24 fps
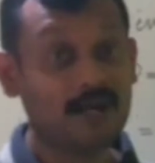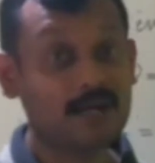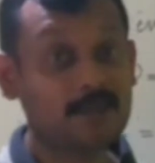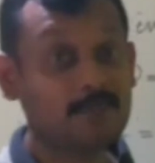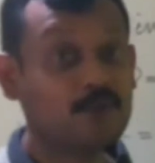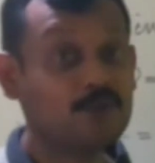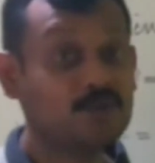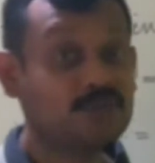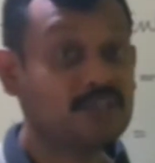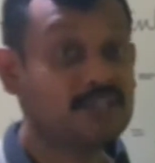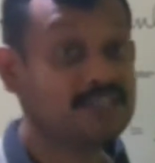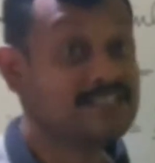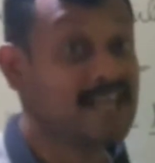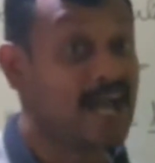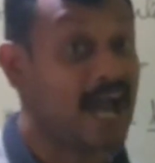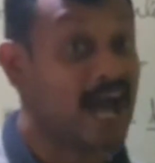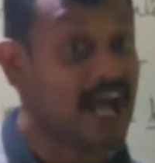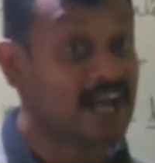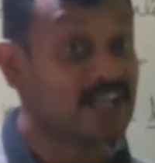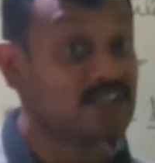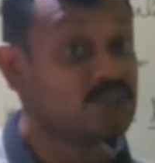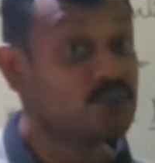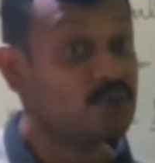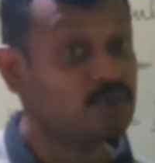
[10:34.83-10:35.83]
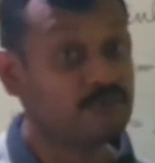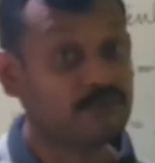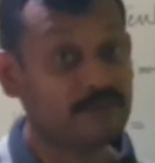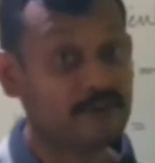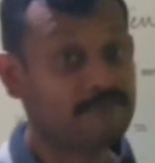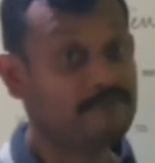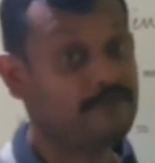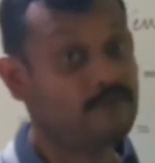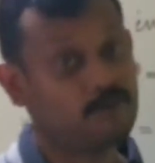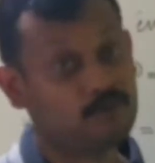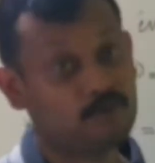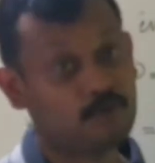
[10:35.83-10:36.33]
about the charge of a
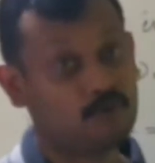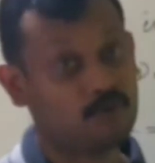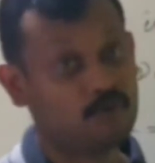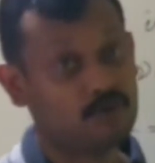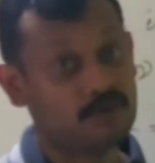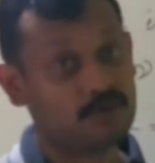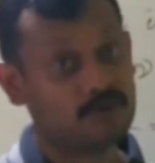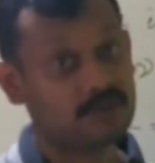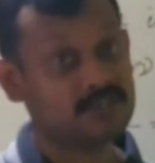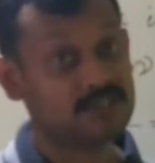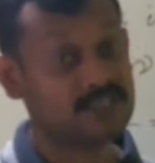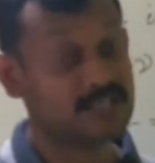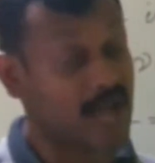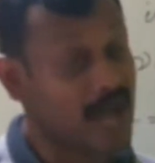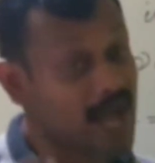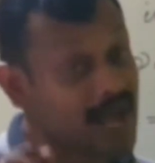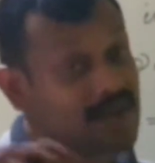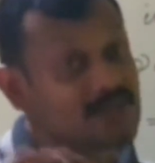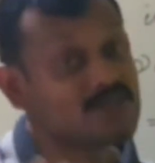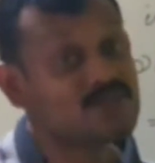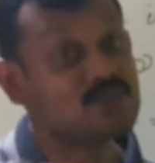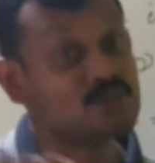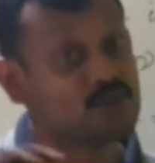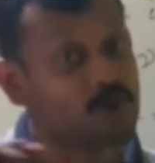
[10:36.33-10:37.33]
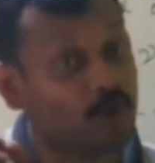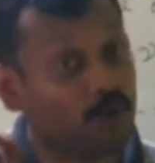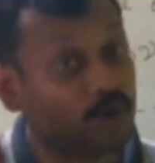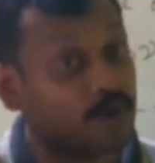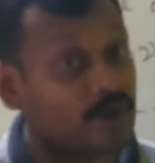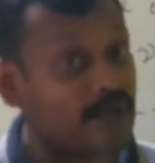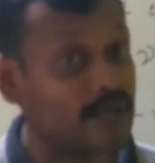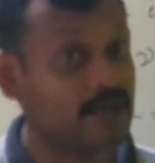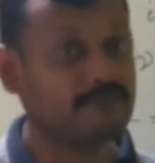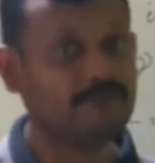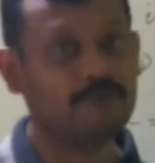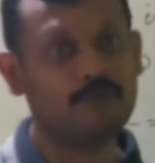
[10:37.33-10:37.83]
photon? Charge
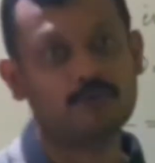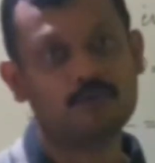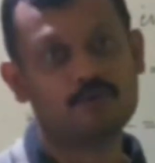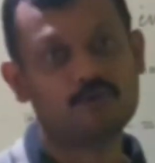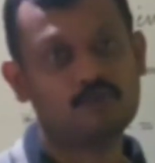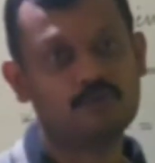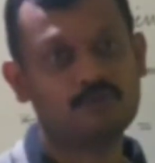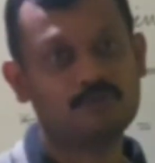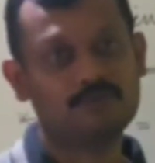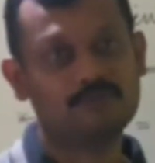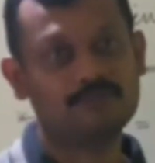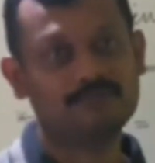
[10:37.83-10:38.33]
on a photon.